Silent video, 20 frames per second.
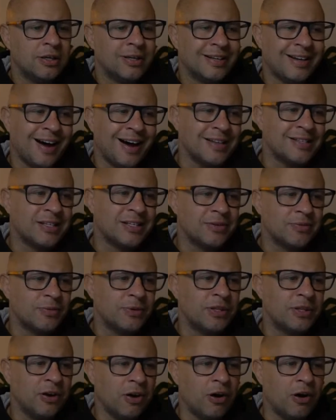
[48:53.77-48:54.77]
Carsten
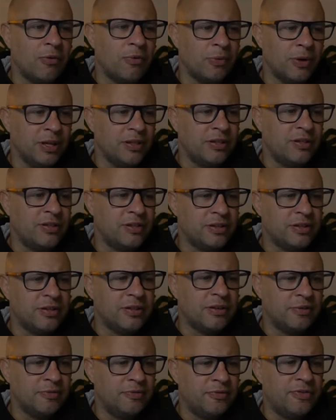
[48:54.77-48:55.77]
with
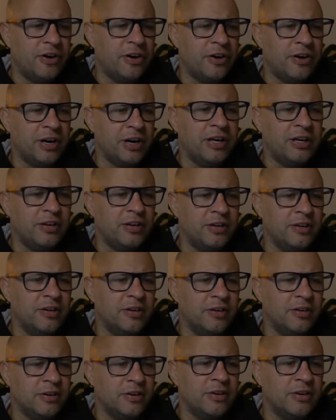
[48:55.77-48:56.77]
very
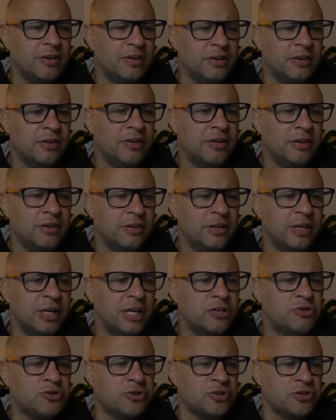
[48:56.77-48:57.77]

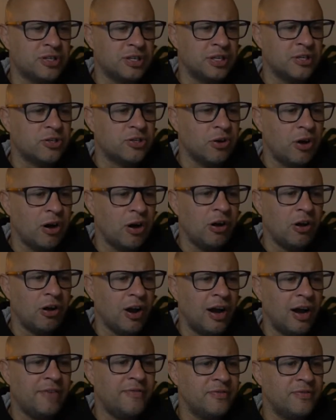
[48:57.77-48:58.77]
interesting style. Like
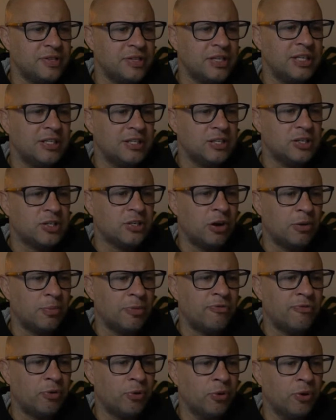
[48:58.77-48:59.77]
I haven't seen this style
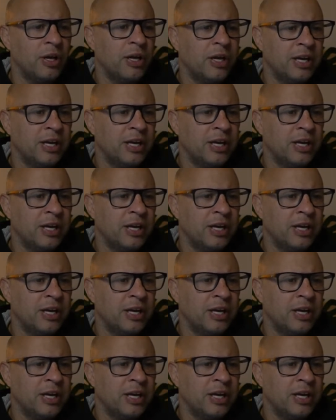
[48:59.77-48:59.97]
before.